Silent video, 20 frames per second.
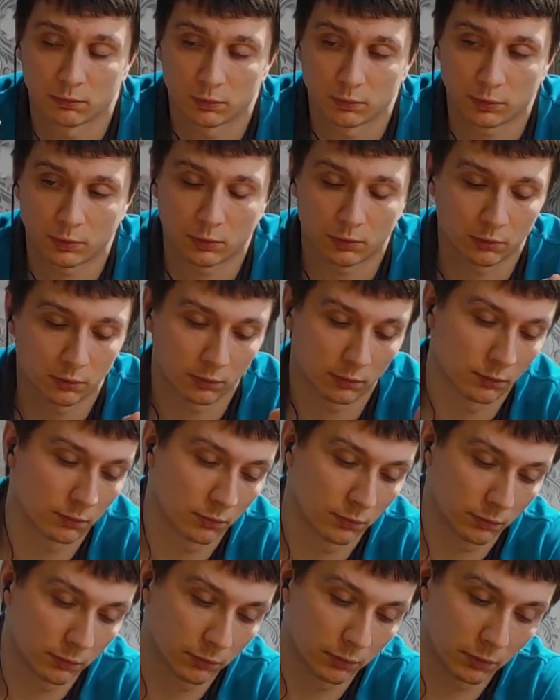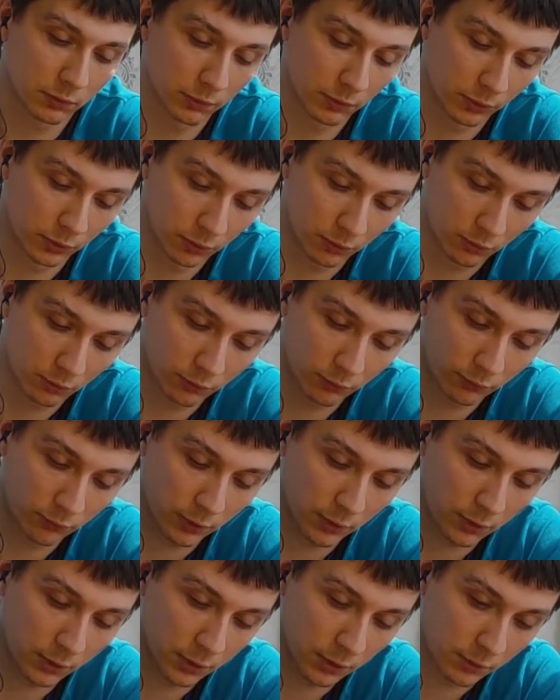so we will need to
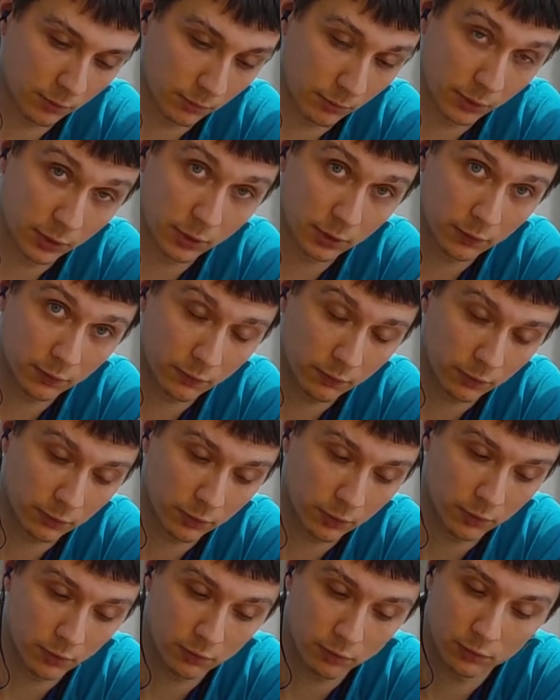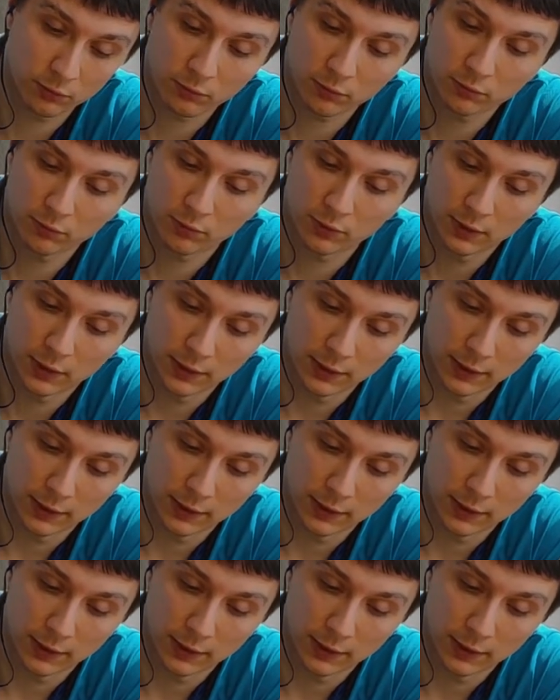find some place for it also.